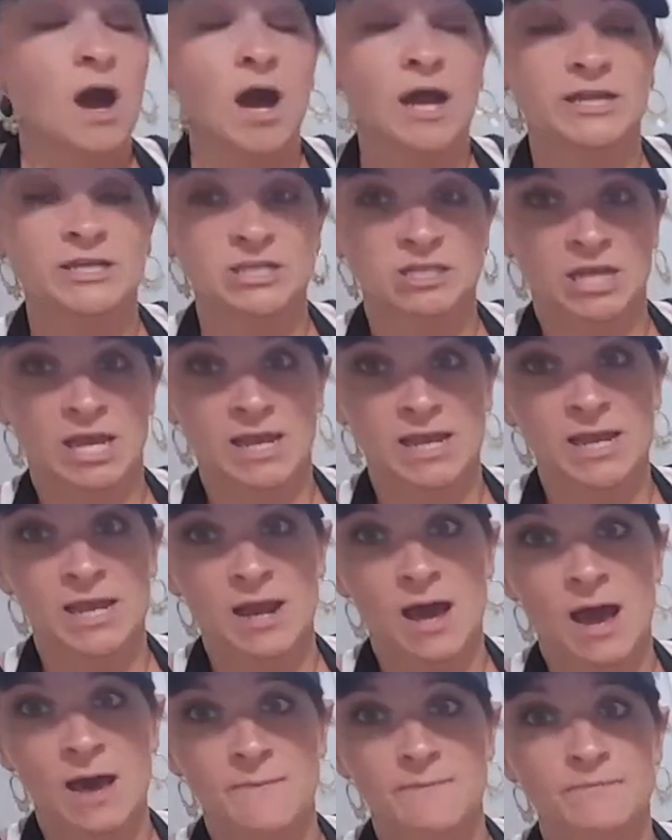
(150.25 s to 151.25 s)
I shake
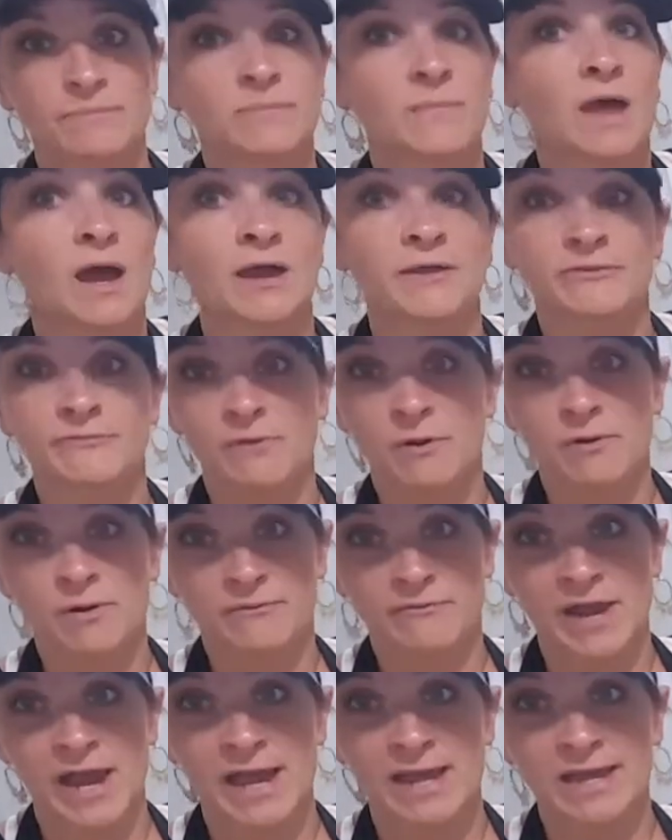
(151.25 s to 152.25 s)
it up, I throw
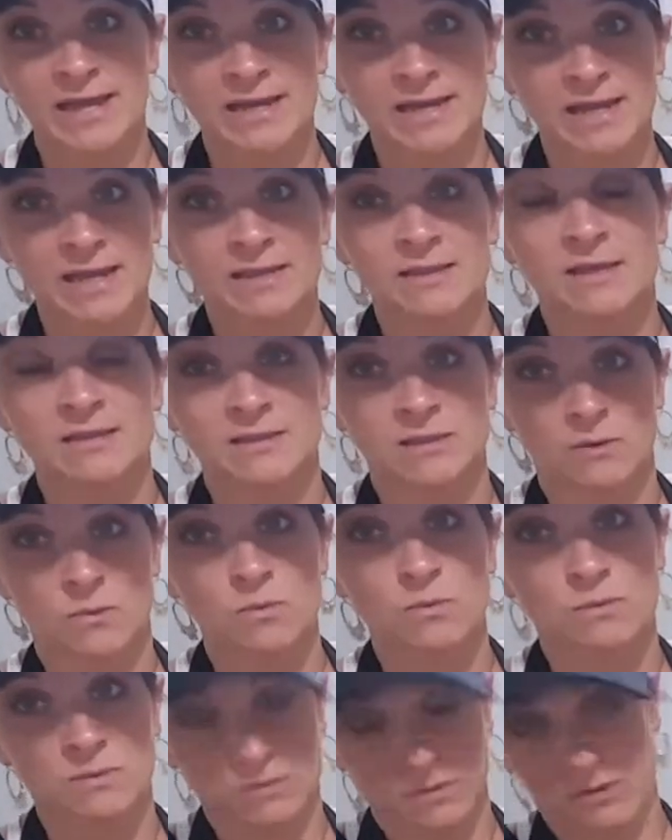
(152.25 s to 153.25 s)
a rag in it, let
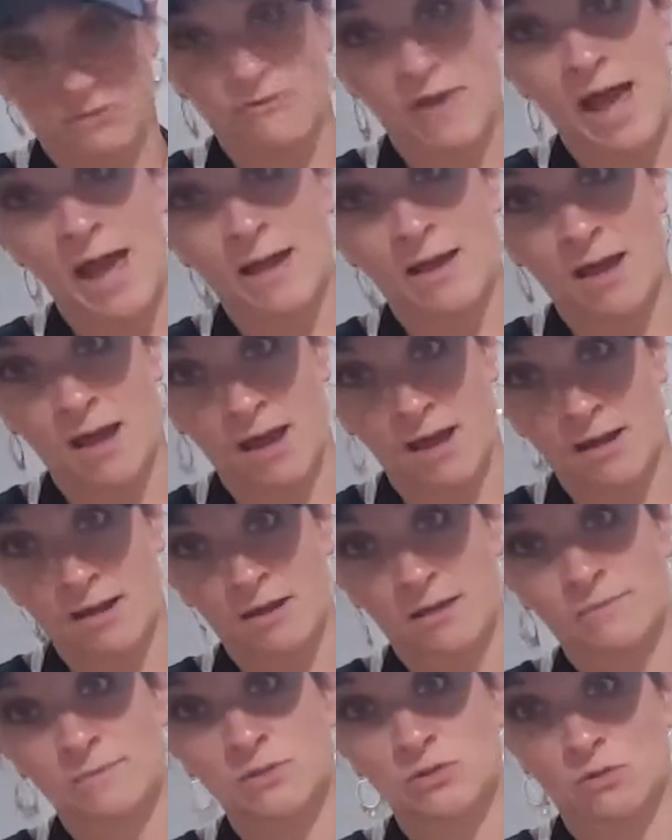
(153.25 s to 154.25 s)
the rag kind
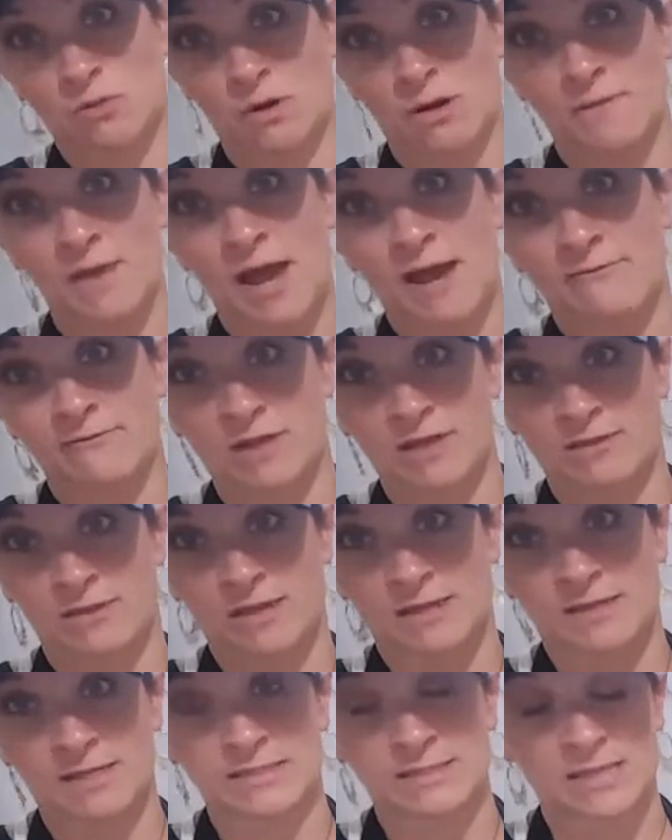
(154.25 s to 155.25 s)
of absorb
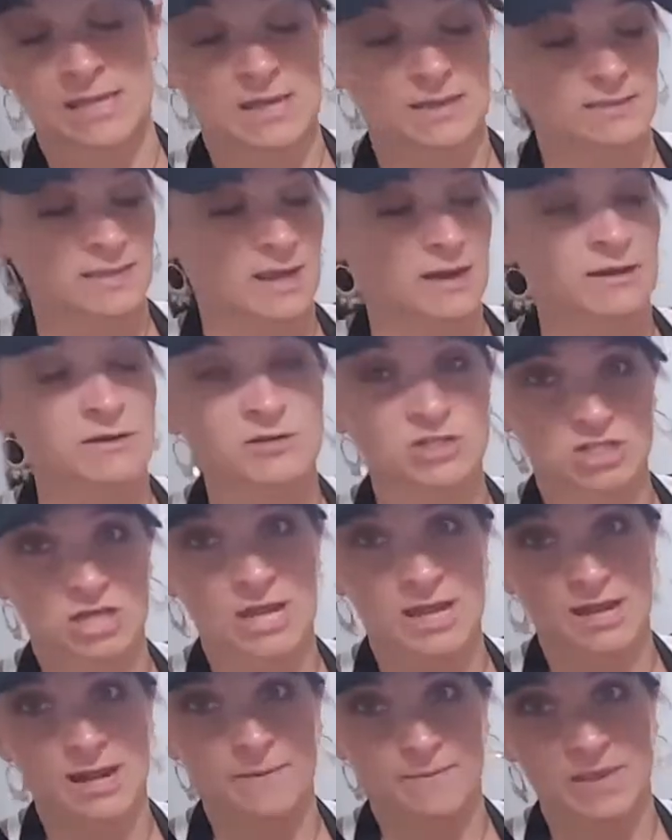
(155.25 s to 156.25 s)
everything that's in there,
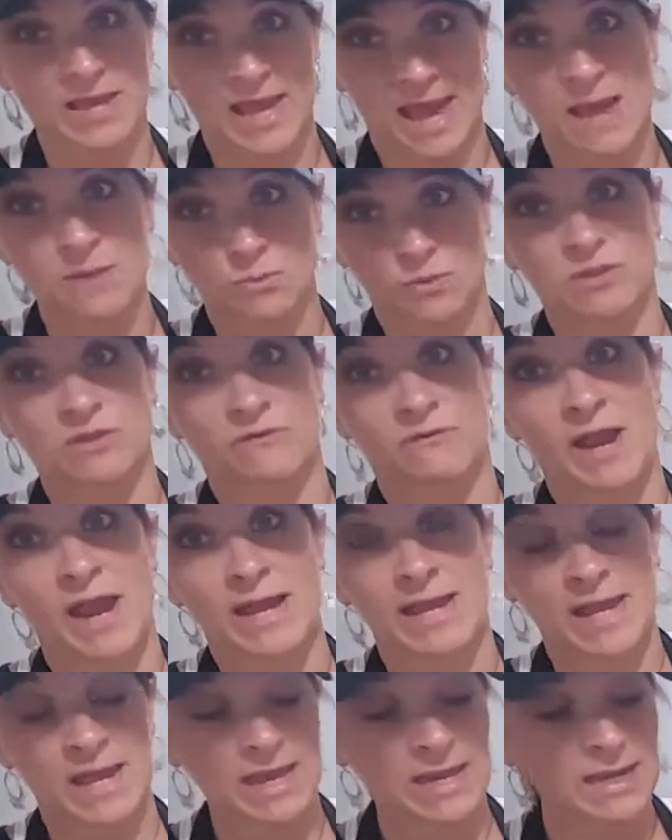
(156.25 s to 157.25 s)
shake it up again with the
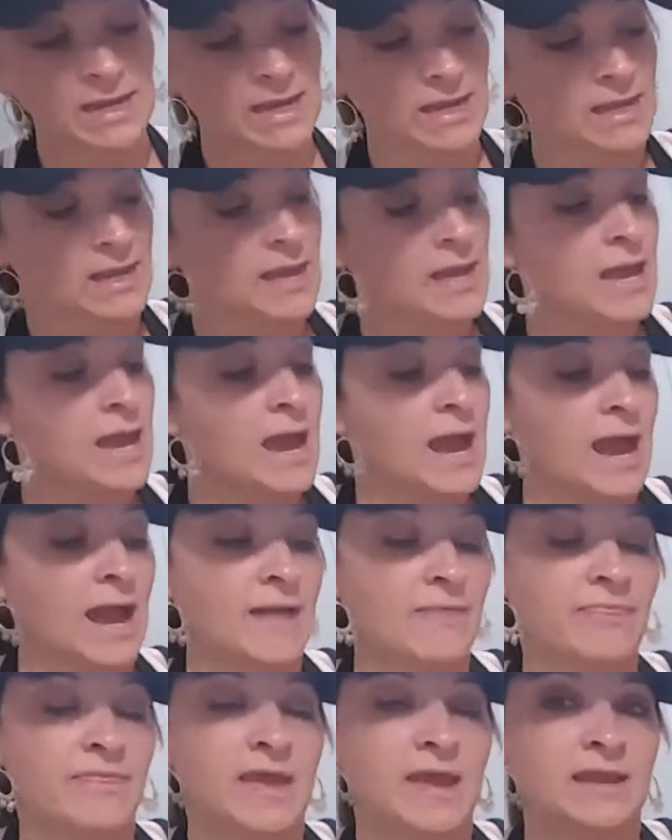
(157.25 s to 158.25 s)
rag in it,
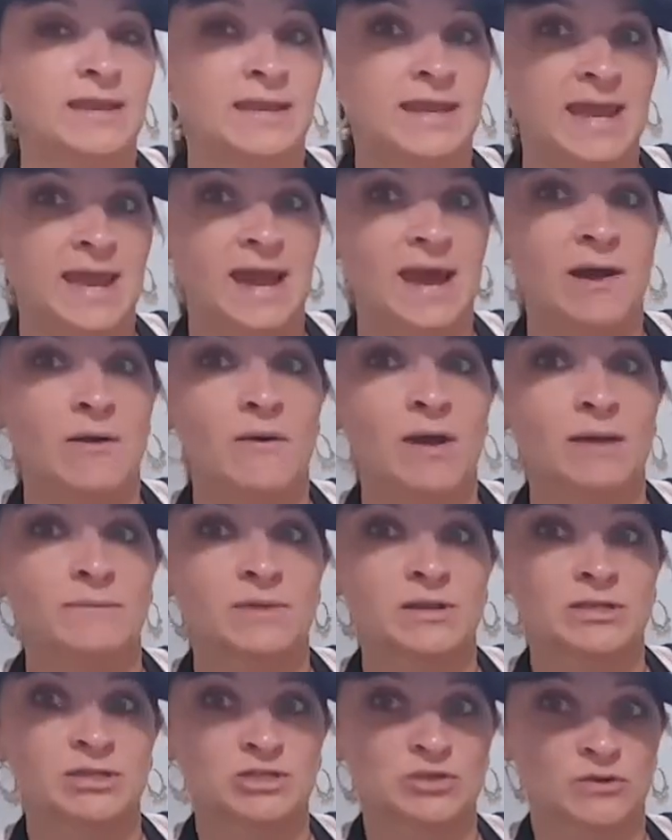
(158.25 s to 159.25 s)
and then now I'm
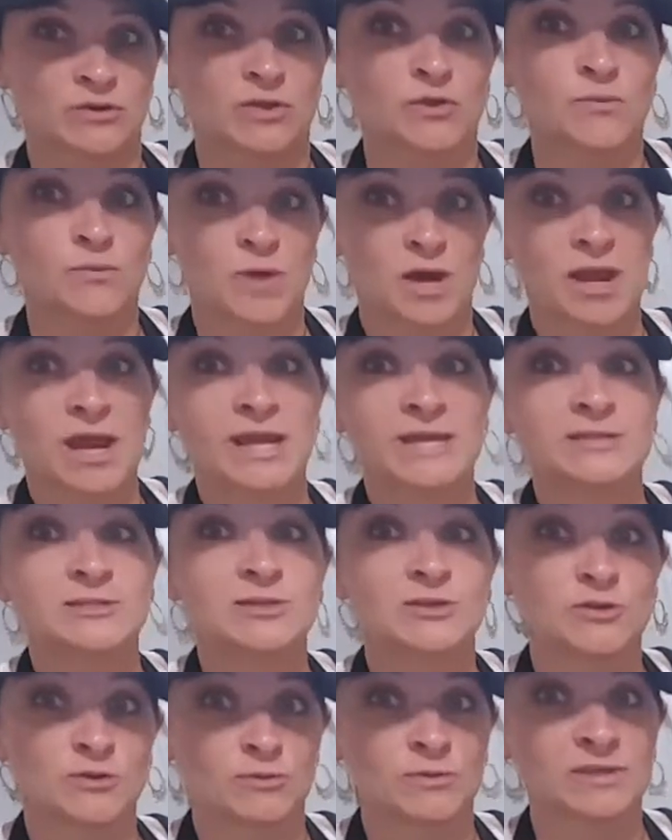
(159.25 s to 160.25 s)
going to show you what I
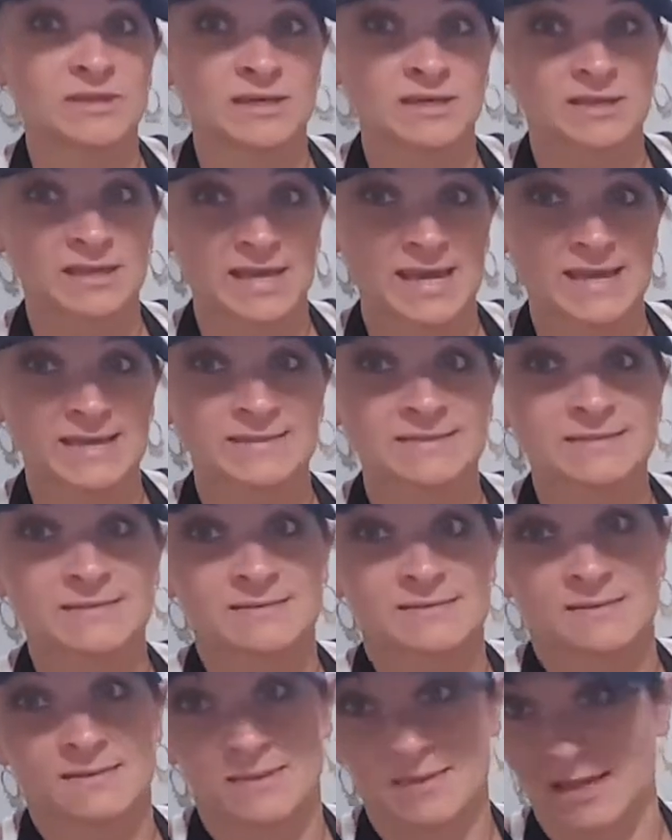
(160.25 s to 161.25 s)
do with the glaze
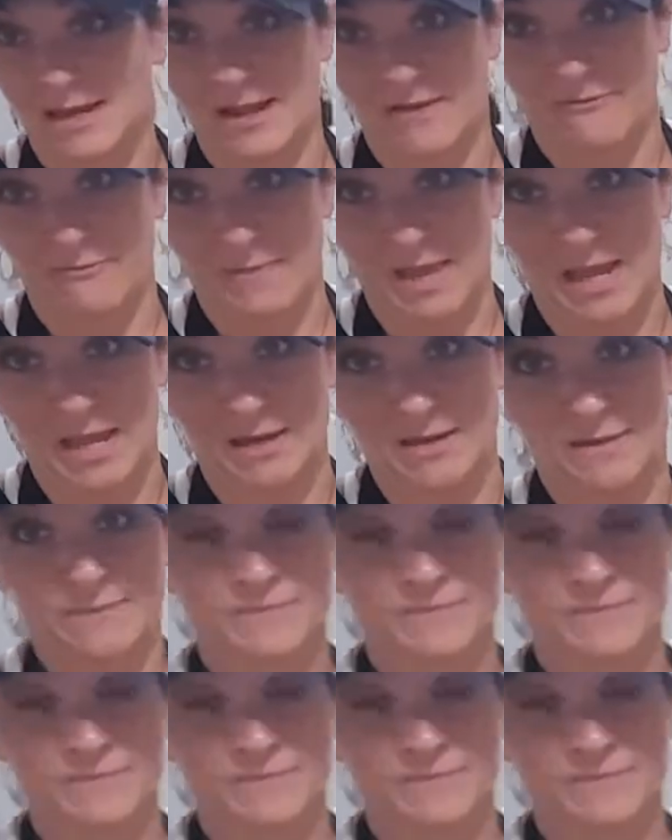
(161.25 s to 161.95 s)
that I've made.